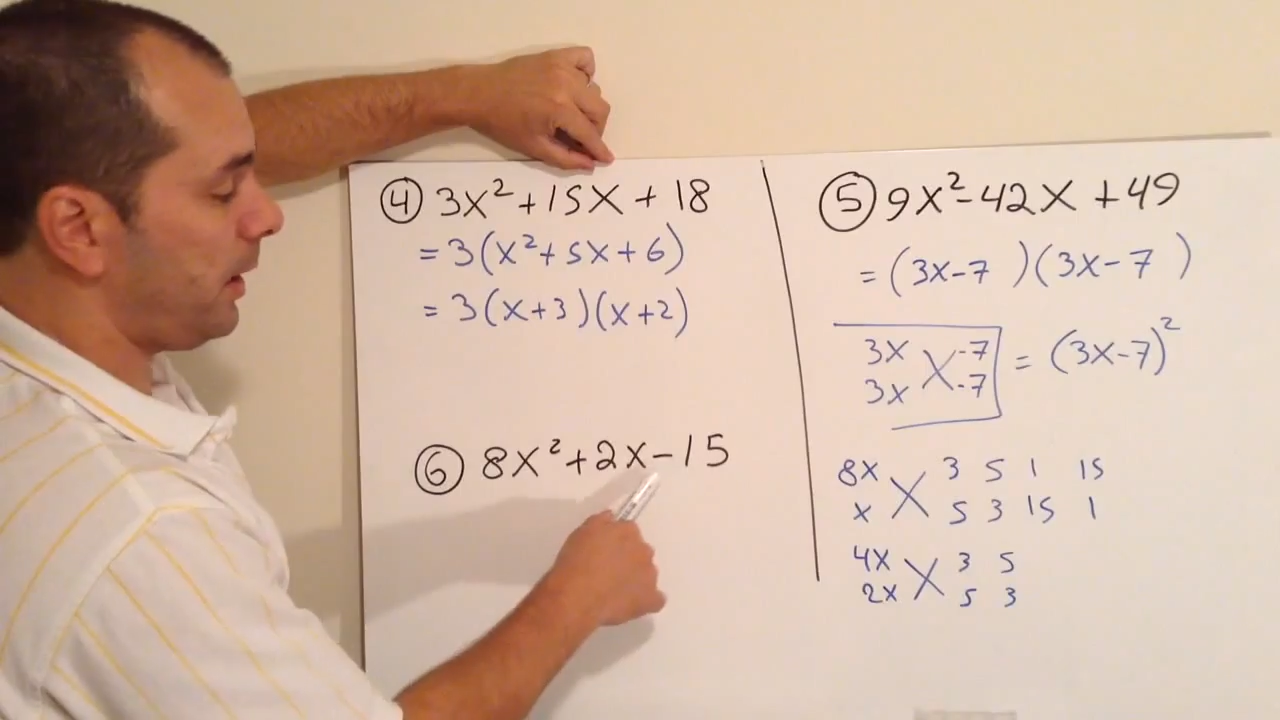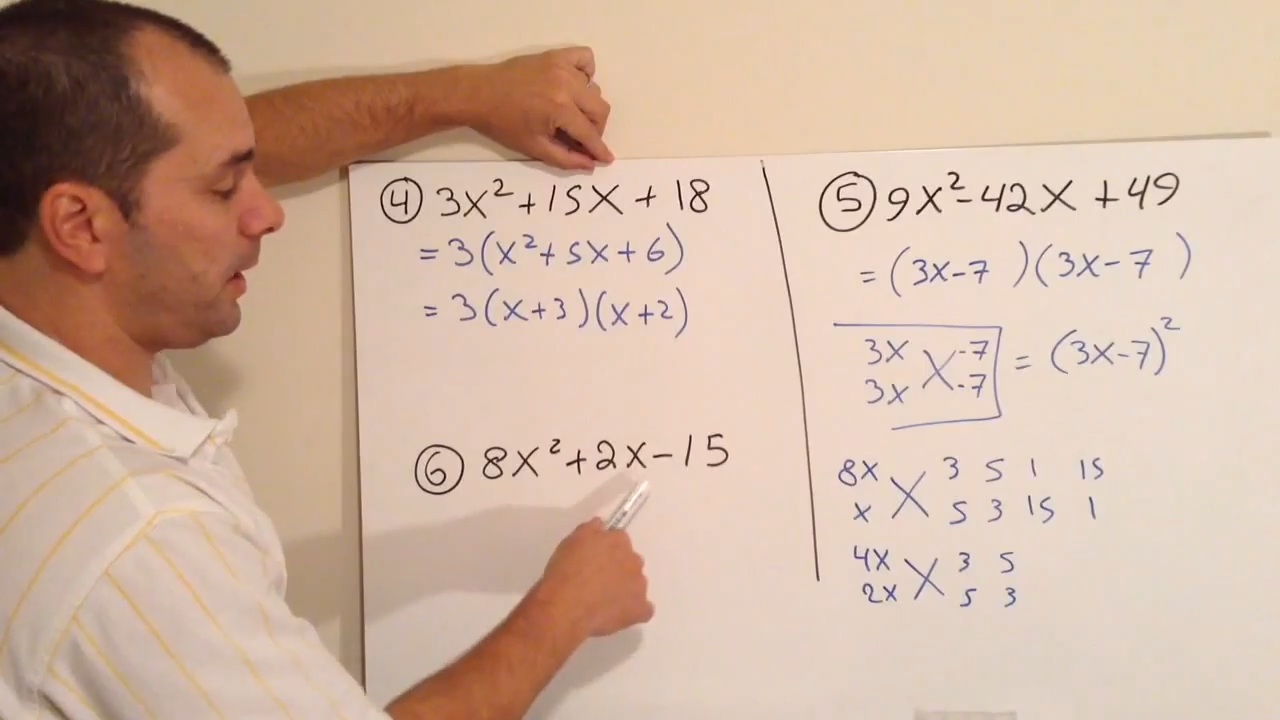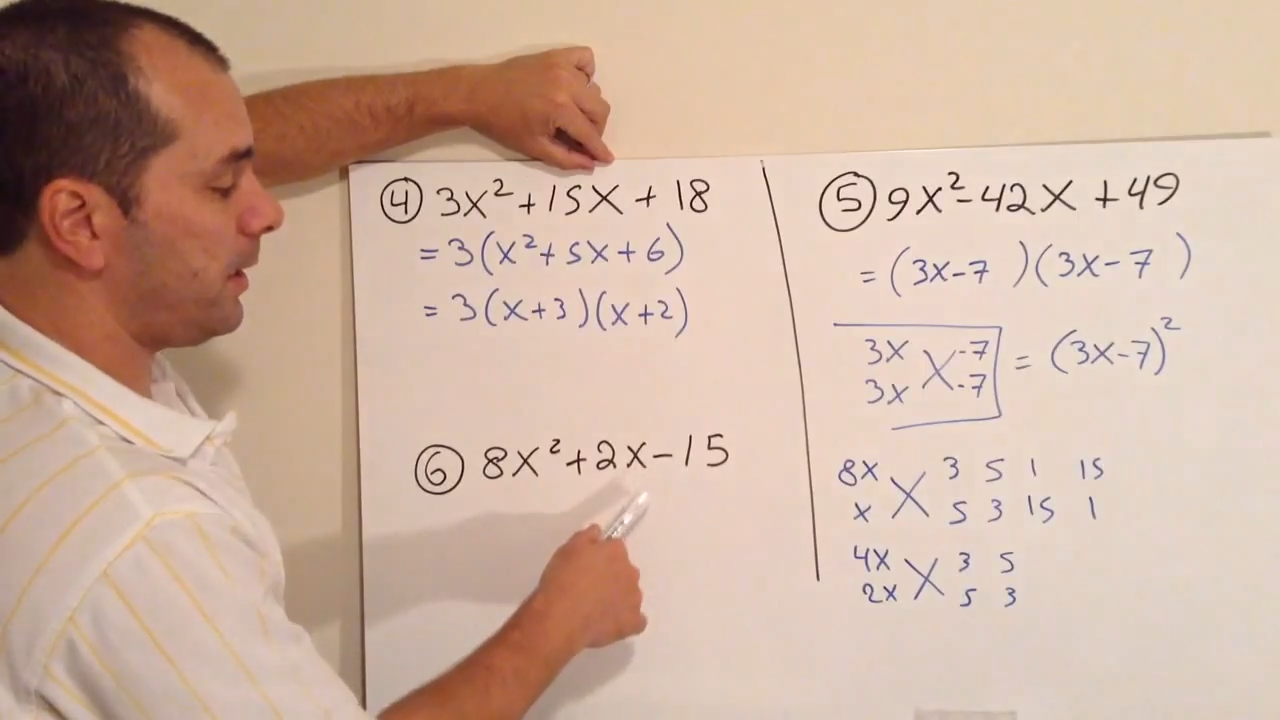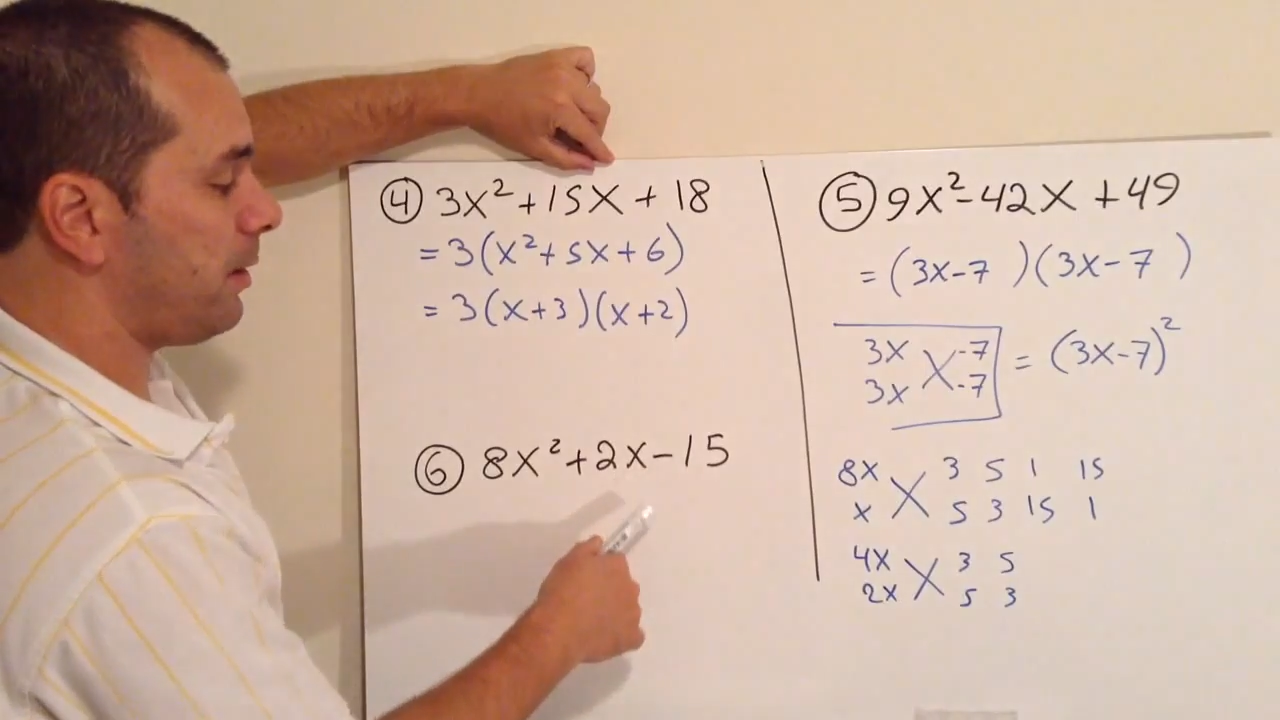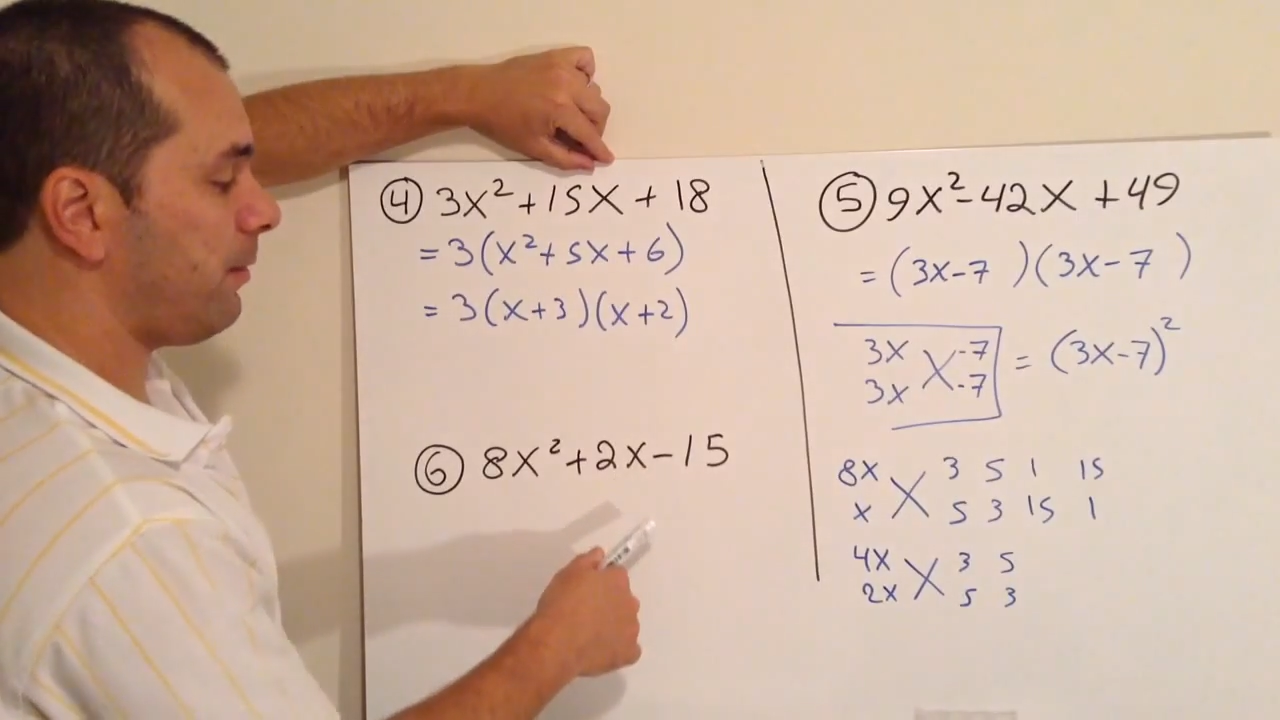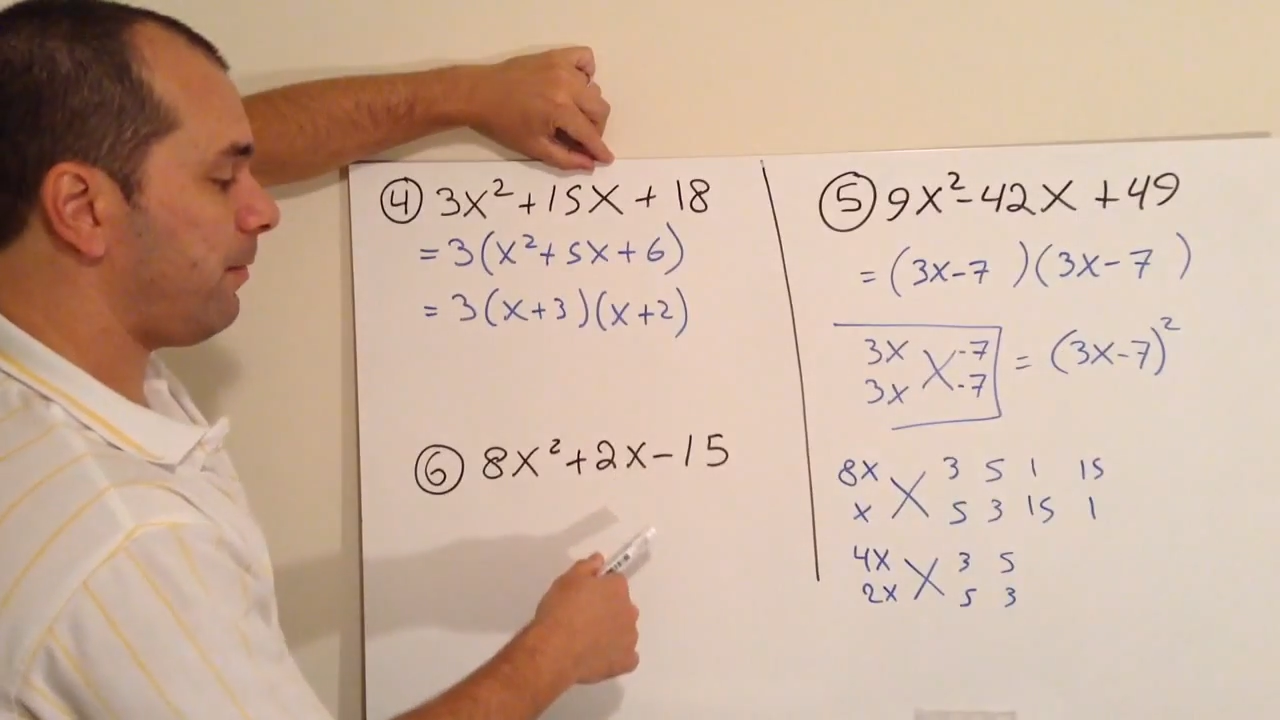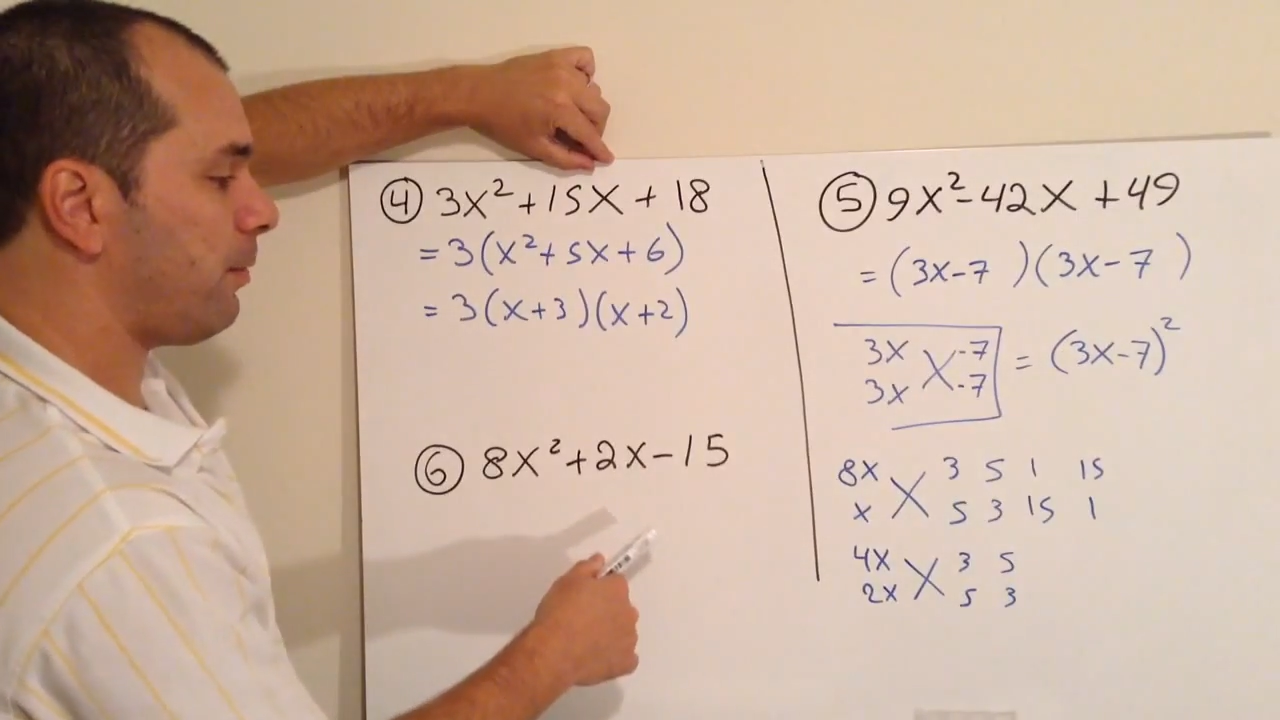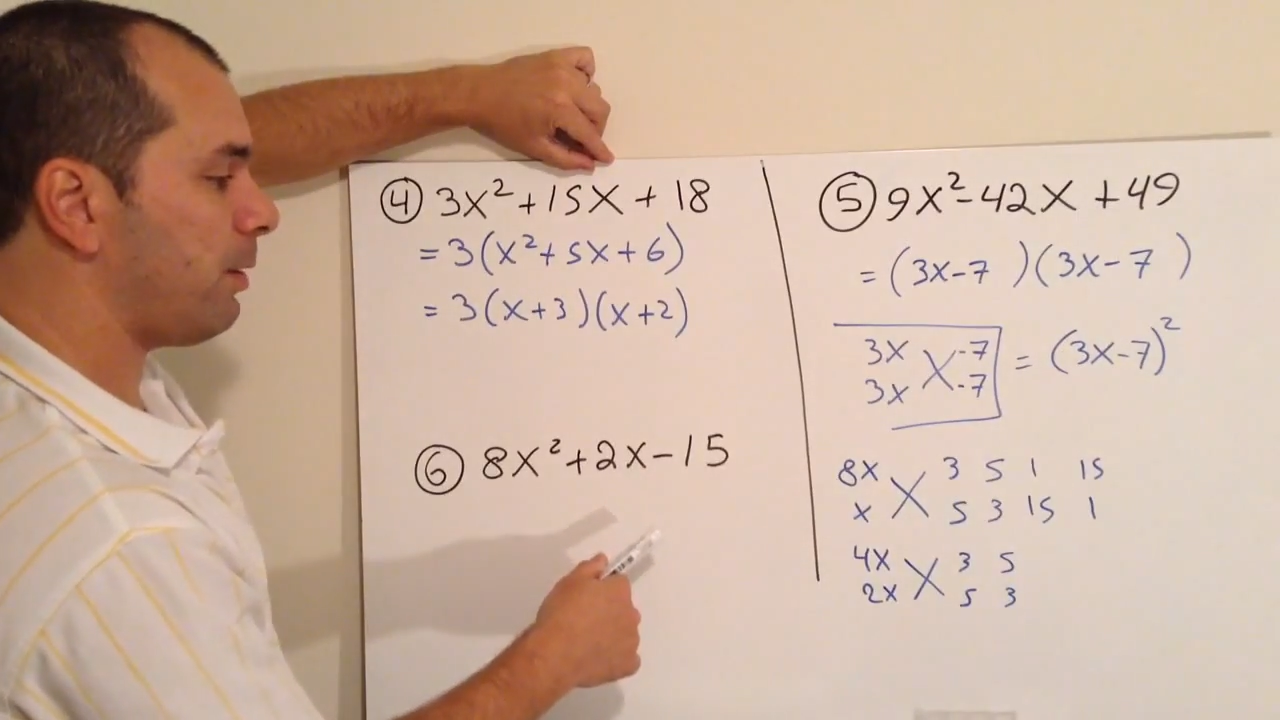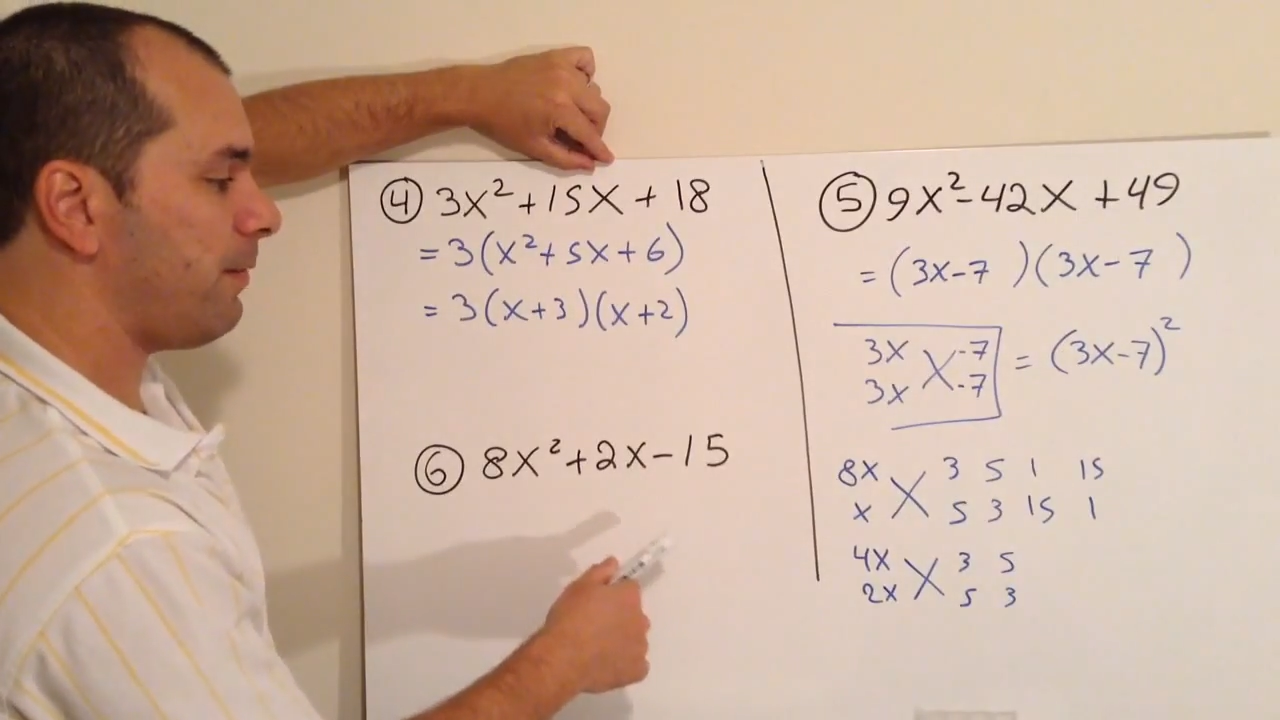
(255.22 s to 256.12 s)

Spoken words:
and therefore